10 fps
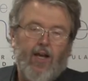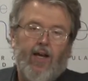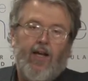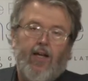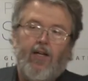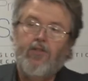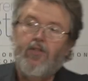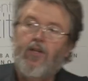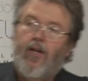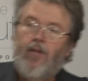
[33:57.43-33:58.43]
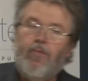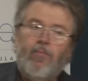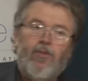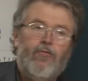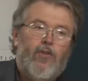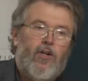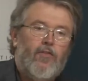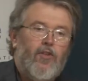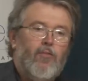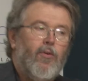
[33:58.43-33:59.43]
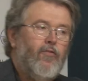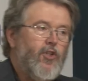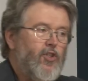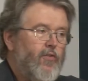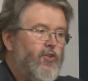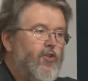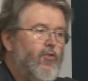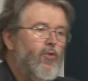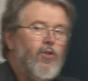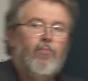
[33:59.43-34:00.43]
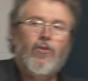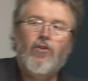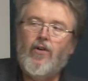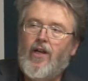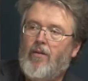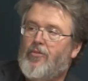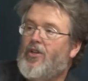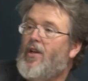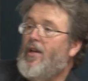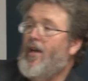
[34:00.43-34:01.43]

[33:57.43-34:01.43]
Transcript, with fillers: uh, uh, people involved in the provision of school programs,